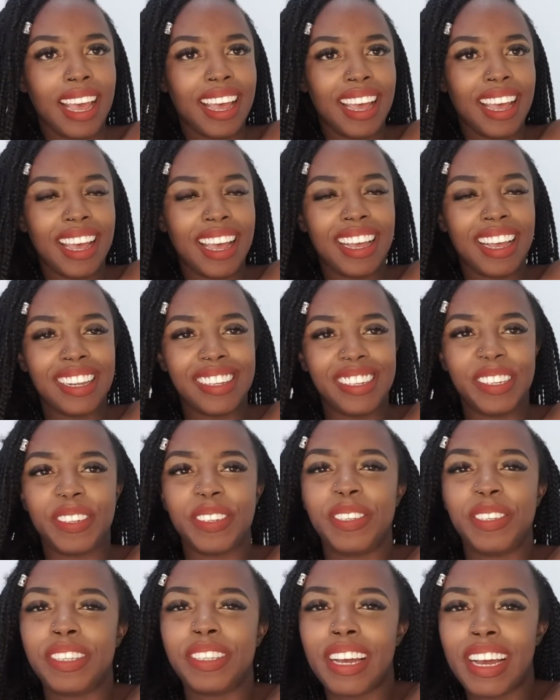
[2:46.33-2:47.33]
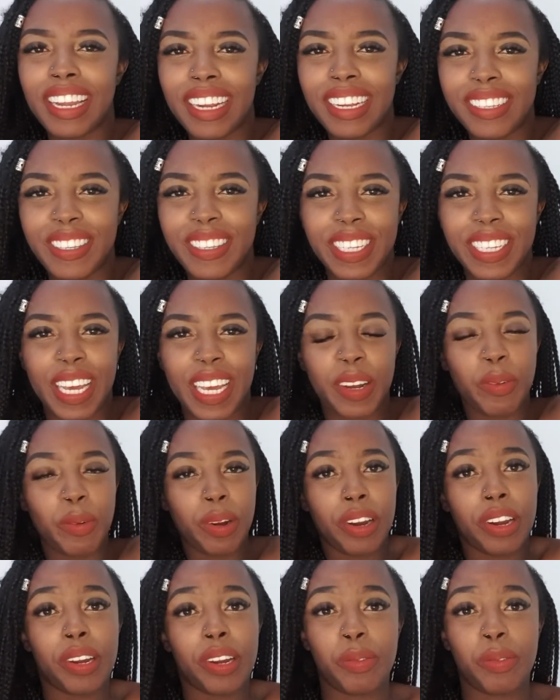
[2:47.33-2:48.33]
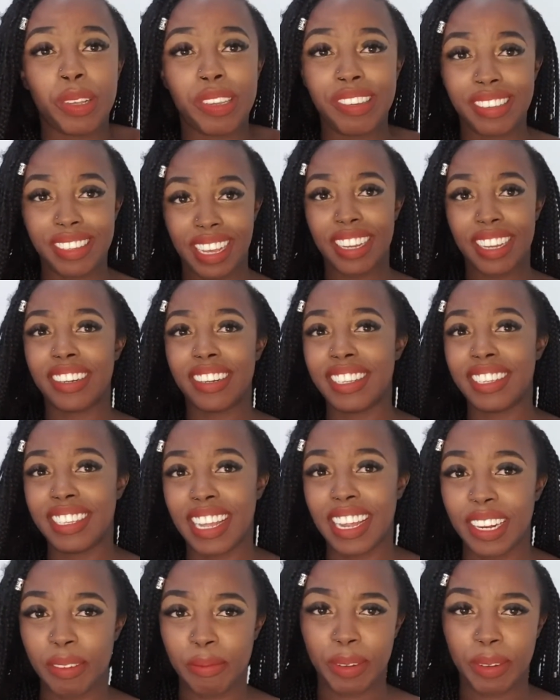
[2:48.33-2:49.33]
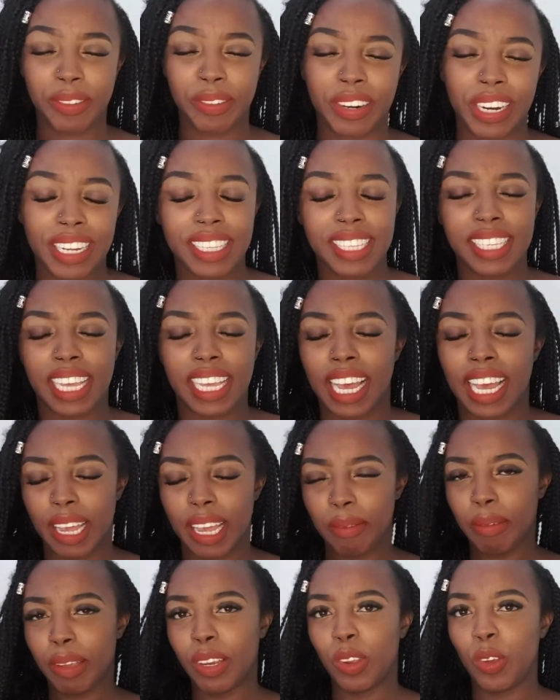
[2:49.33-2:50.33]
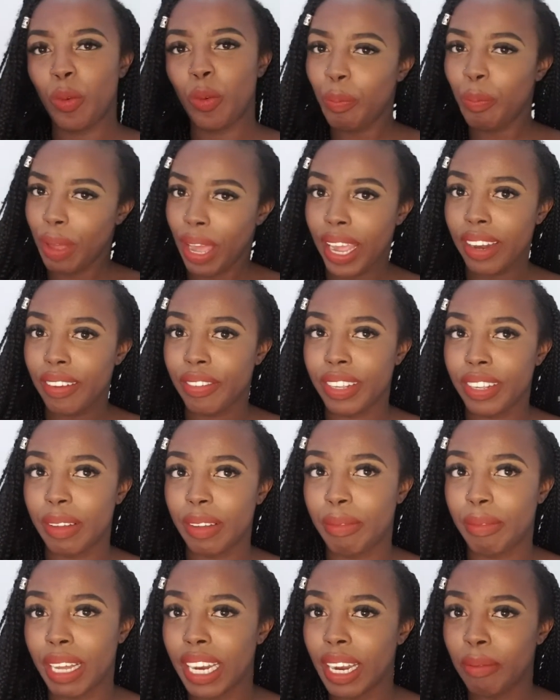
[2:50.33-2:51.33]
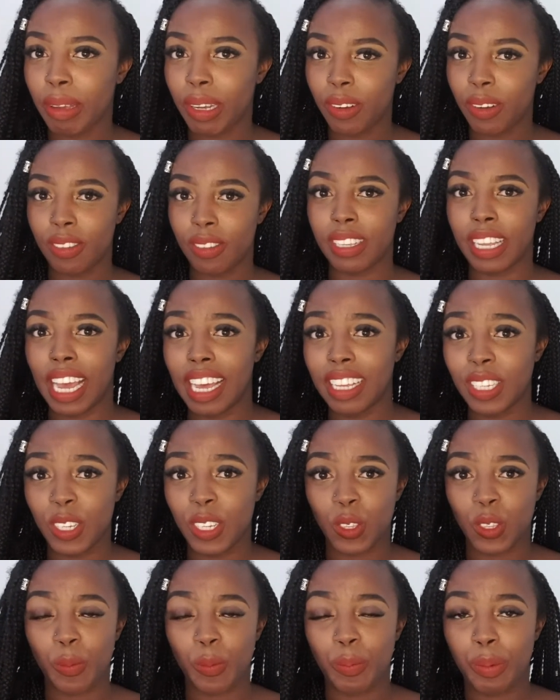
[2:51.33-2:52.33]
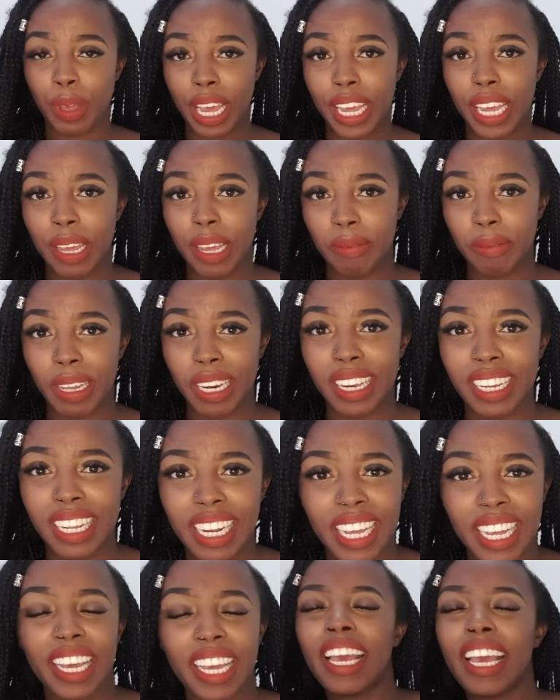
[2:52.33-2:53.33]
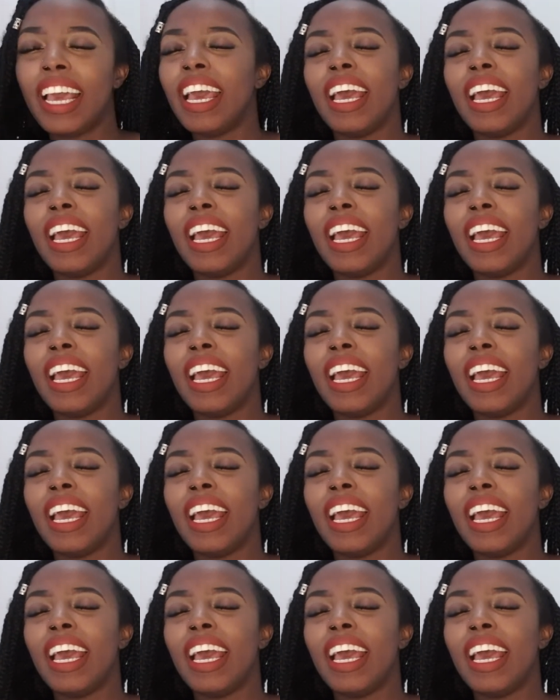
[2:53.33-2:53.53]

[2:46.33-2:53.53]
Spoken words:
And you're starting to get worried, which is understandable, right? I mean, you paid for the money because they asked you to pay immediately.